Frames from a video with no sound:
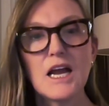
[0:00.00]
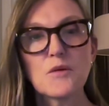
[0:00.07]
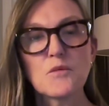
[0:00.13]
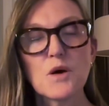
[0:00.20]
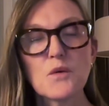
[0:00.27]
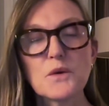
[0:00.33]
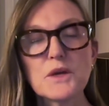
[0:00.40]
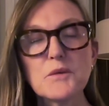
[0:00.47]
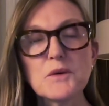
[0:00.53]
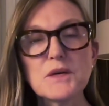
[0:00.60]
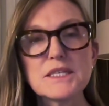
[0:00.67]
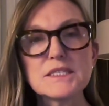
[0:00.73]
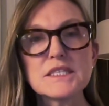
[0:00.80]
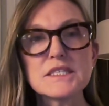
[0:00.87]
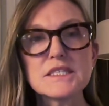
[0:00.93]
And what we
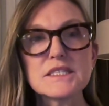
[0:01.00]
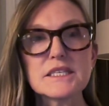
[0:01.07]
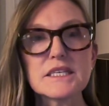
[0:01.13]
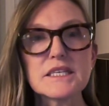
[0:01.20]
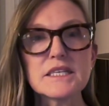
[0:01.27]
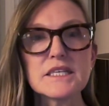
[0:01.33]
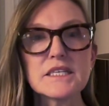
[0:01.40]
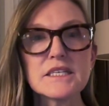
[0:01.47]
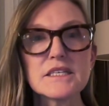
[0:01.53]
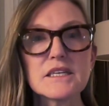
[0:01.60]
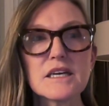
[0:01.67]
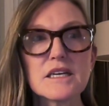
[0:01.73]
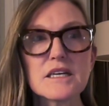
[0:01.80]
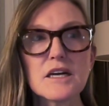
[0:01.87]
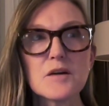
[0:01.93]
witness
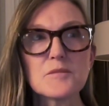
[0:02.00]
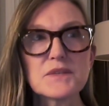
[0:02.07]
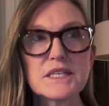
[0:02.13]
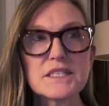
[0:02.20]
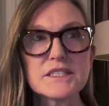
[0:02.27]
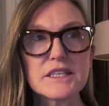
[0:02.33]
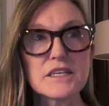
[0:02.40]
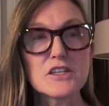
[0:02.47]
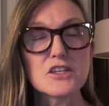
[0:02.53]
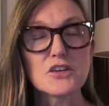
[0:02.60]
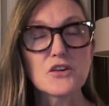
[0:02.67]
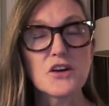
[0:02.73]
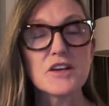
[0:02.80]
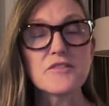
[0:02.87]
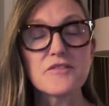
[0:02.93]
in companies that are
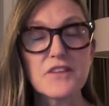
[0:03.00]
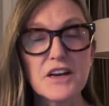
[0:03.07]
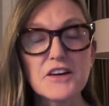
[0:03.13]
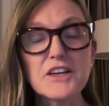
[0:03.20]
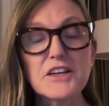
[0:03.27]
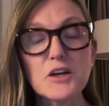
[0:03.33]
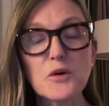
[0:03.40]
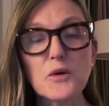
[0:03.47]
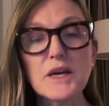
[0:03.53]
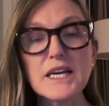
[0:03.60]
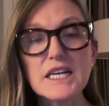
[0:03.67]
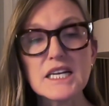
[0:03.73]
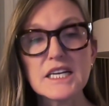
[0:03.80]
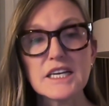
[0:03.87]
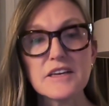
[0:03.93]
growing very
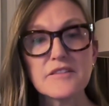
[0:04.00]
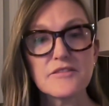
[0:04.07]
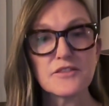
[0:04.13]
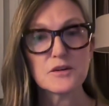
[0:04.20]
quickly